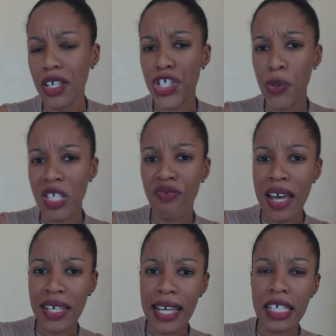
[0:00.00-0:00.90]
She was
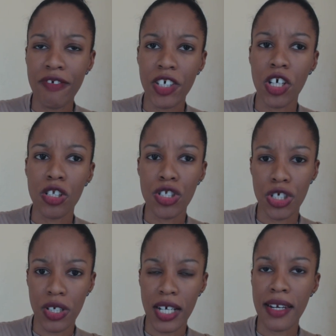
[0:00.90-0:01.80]
finding it difficult
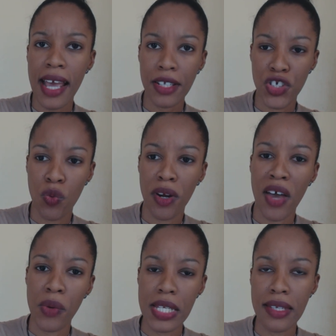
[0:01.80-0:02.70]
to connect to what
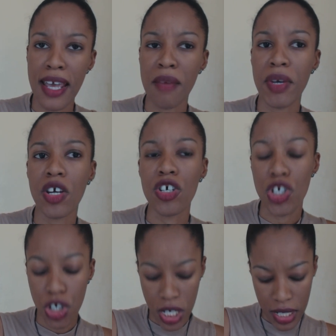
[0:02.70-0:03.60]
I was saying because
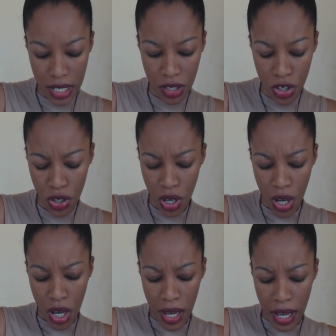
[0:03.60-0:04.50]
she didn't
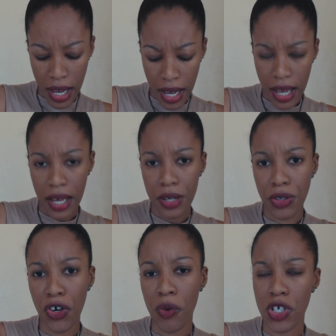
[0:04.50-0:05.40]

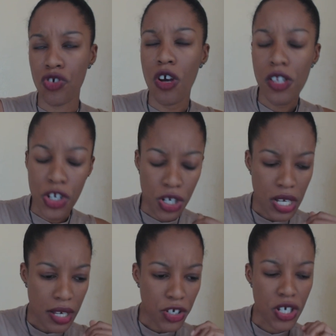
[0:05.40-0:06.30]
know
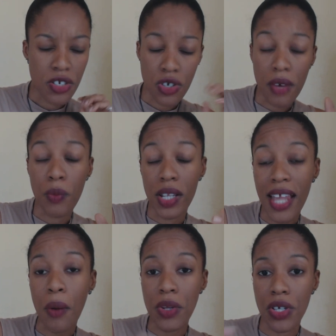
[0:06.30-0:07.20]
astrology.
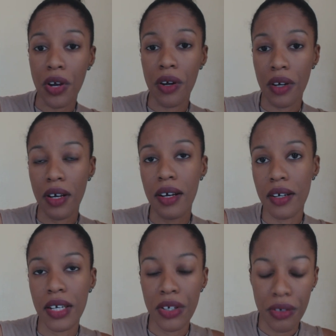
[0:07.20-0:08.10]
That was her,
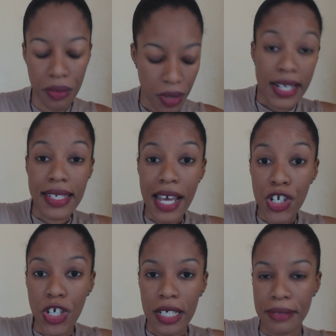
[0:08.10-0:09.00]

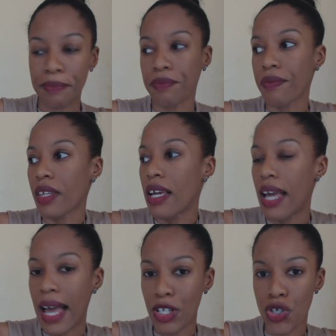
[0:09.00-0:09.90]
contention.
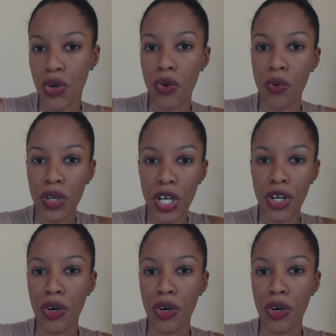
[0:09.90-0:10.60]
And so,